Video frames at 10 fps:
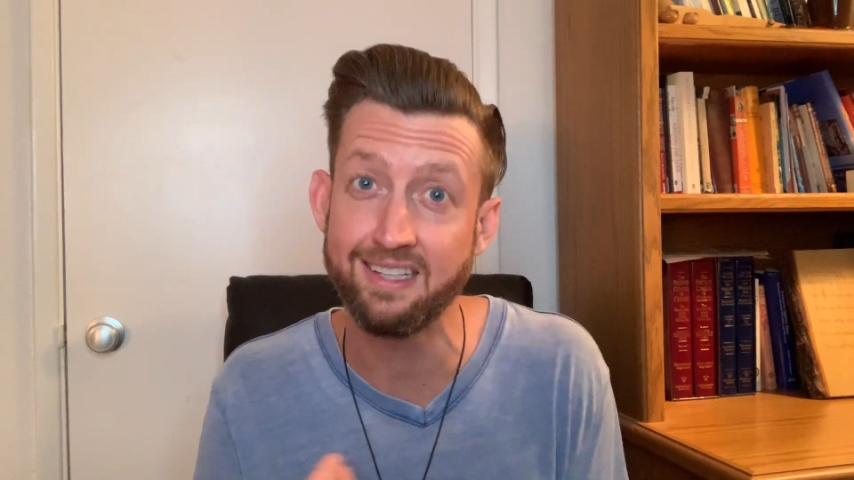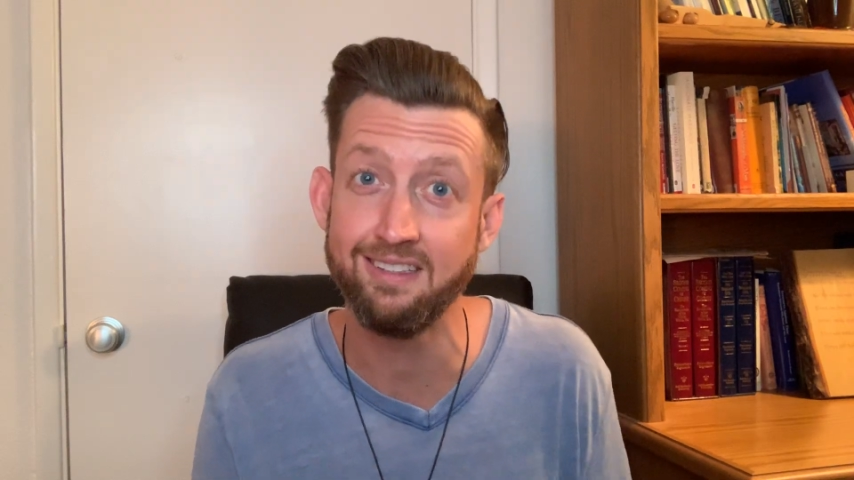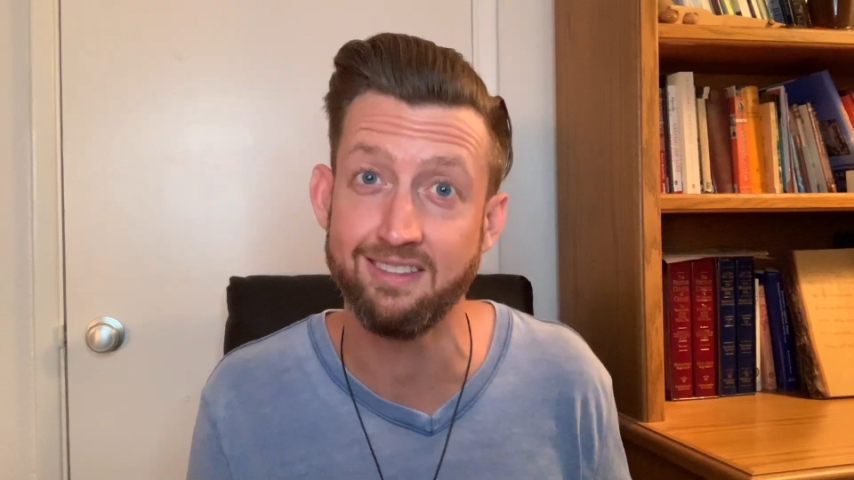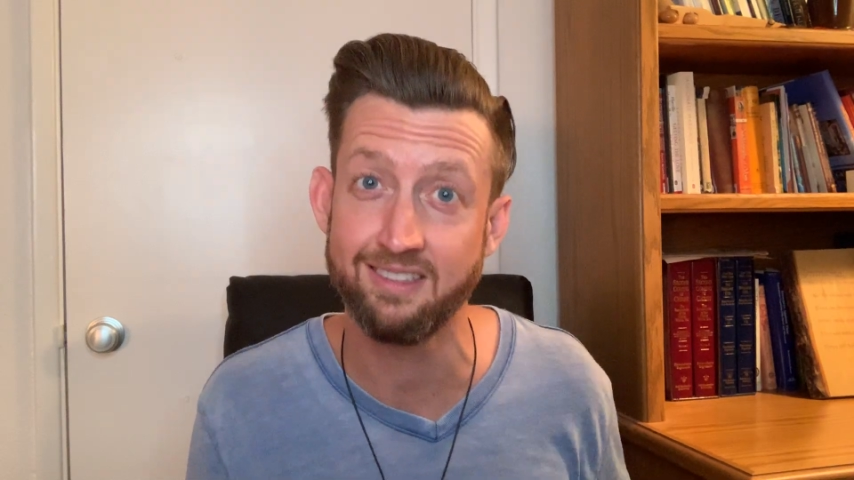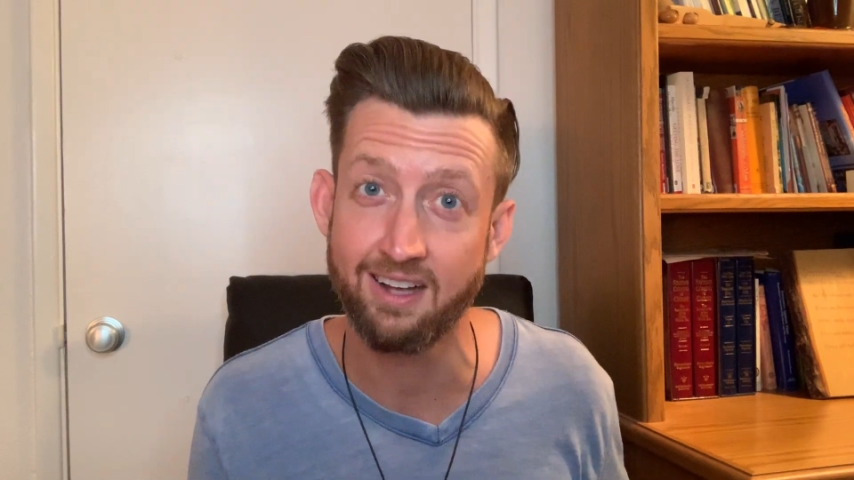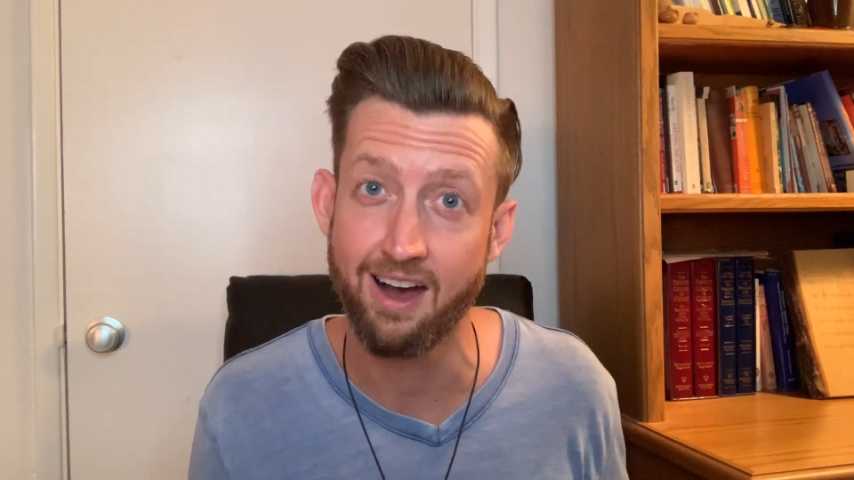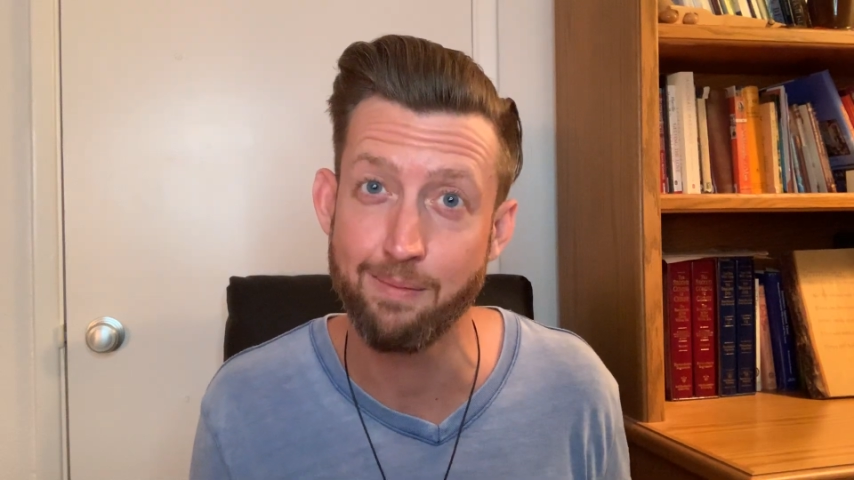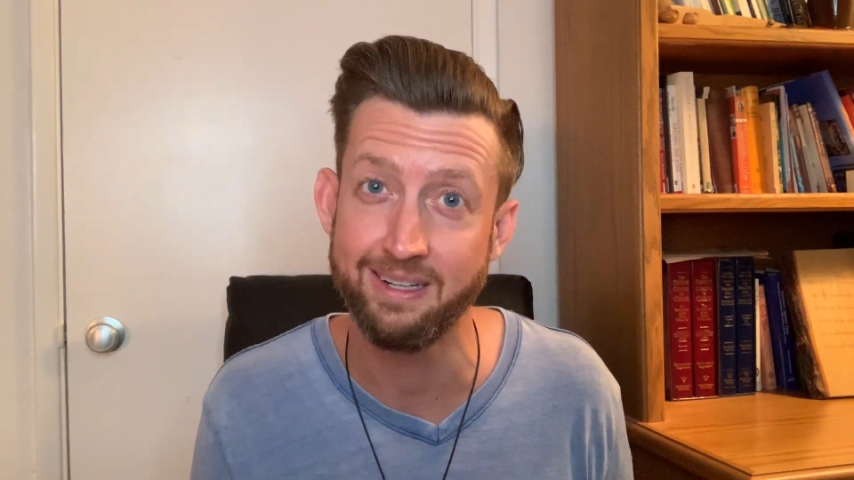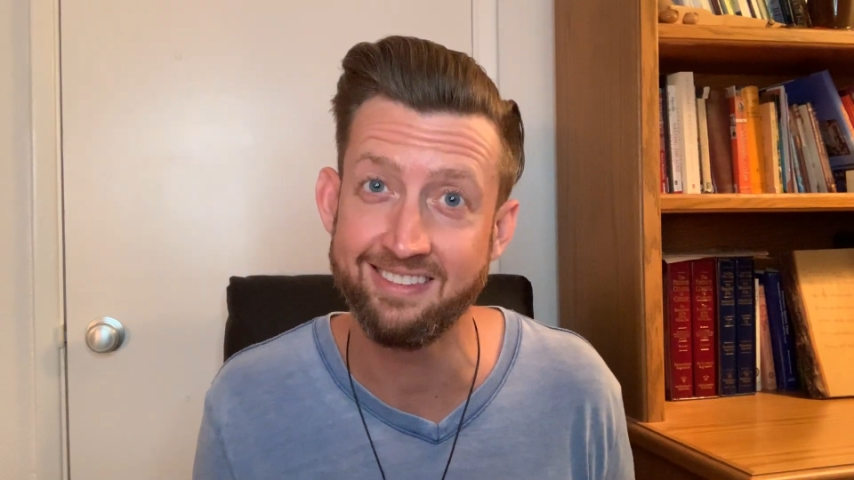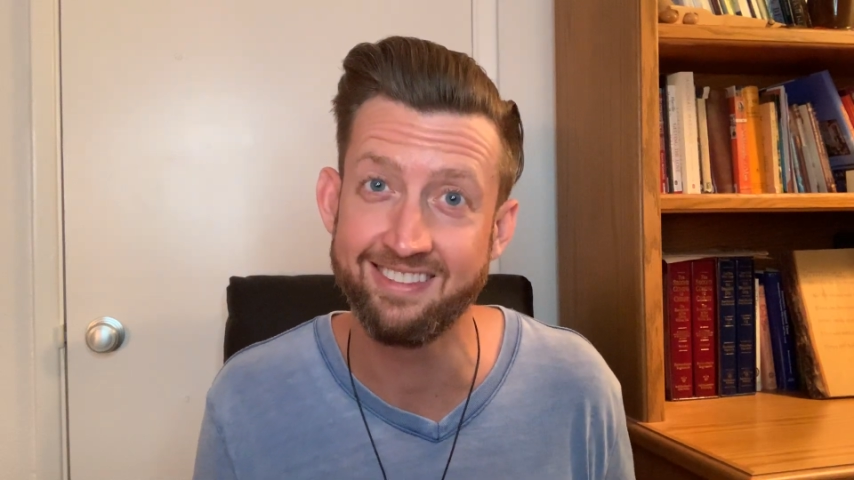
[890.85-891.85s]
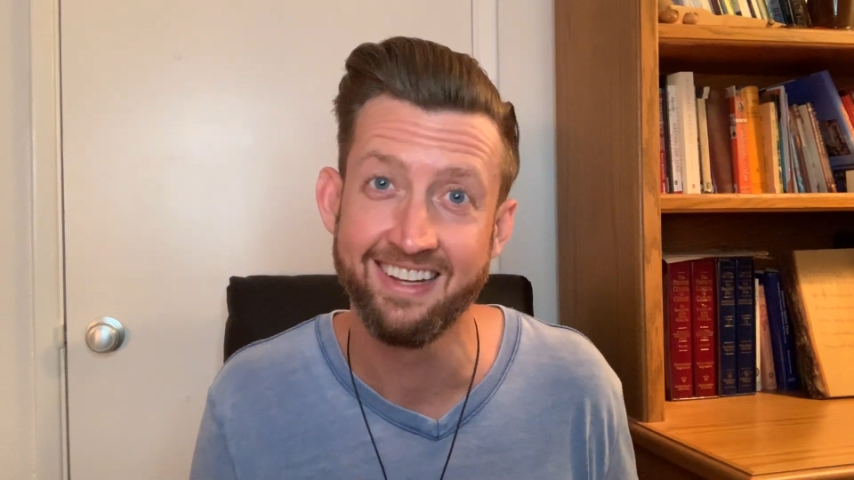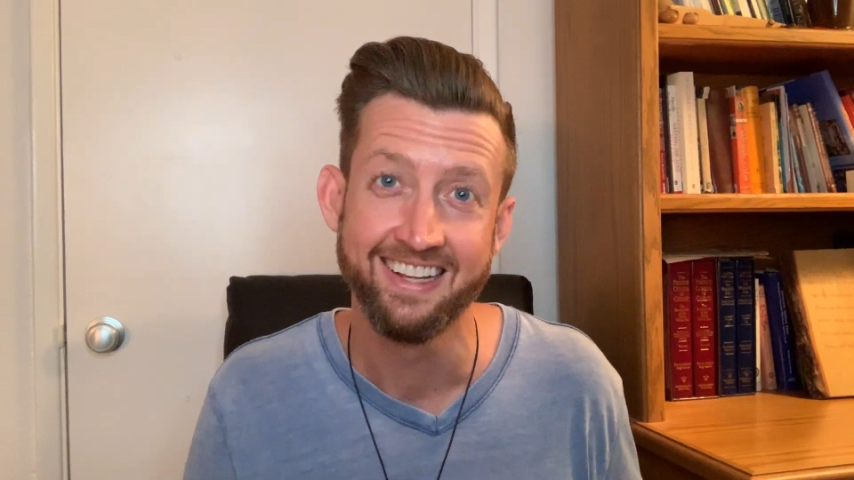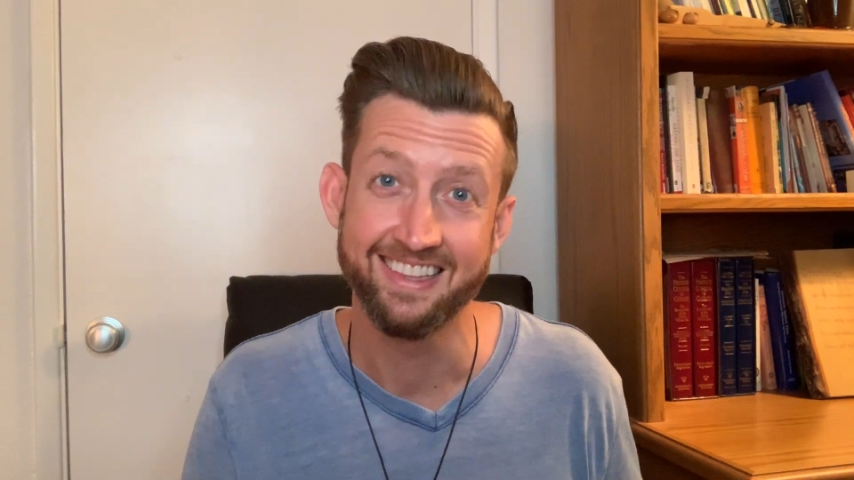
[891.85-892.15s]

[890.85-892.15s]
these in the comments.